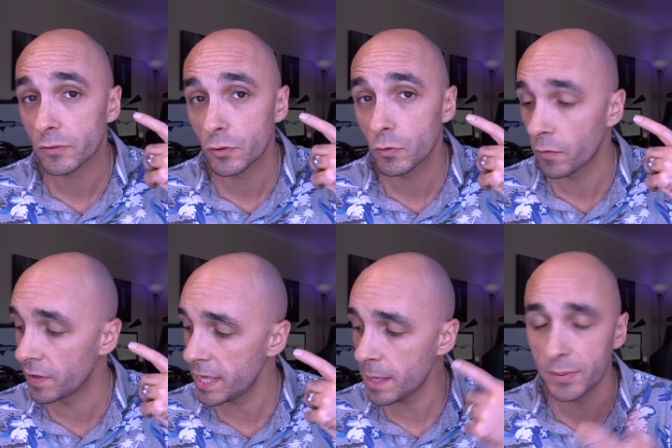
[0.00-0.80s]
through on
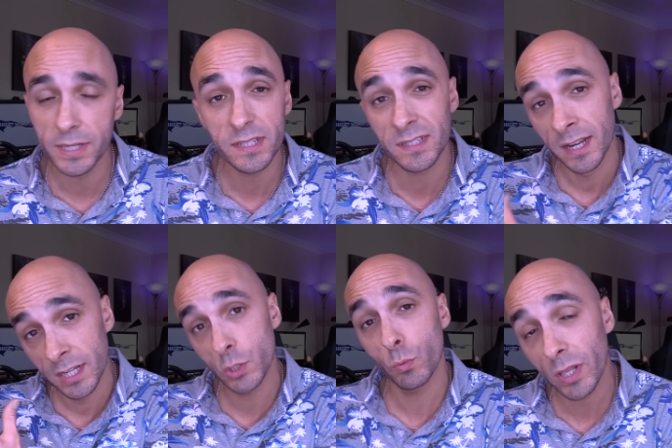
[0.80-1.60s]
the earpiece
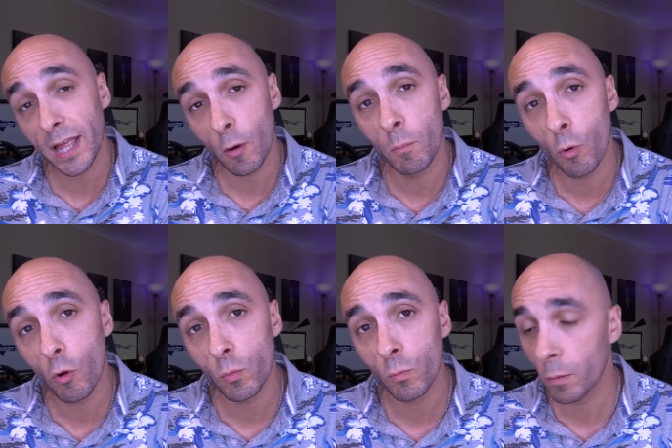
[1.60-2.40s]
to allow
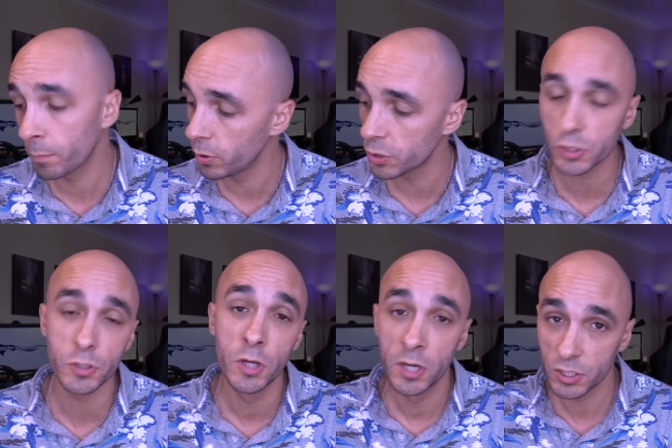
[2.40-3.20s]
more than one
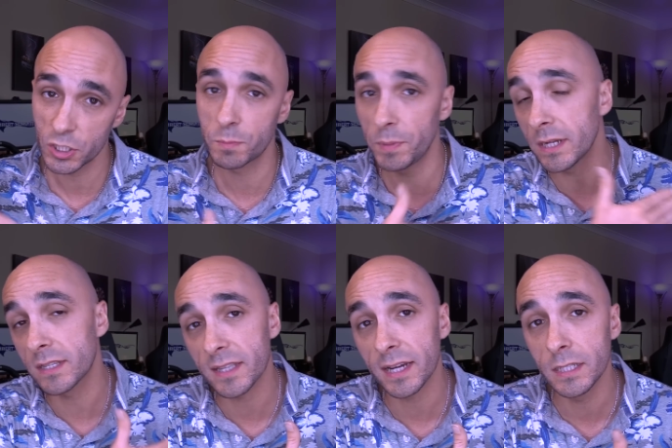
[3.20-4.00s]
person to speak
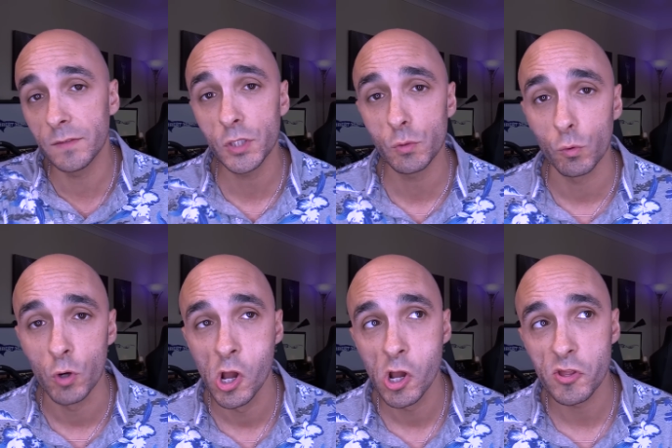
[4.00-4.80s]
to that individual.
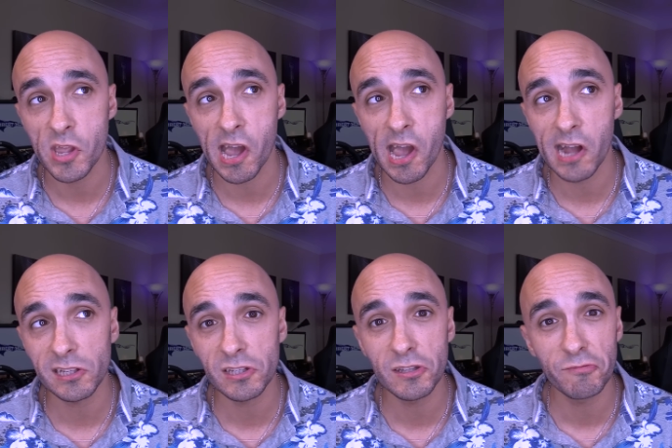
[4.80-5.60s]

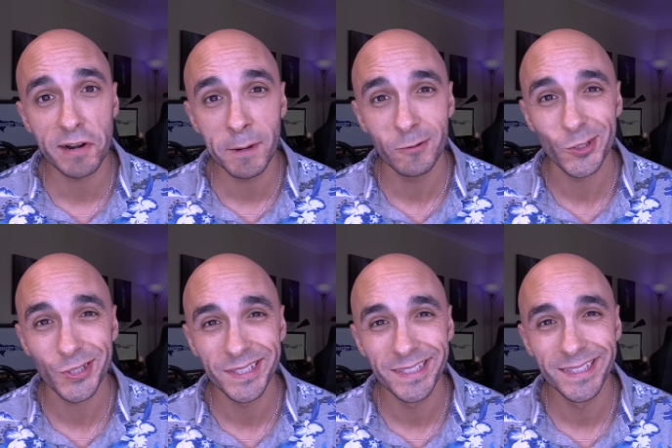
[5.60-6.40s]
That's the three modes.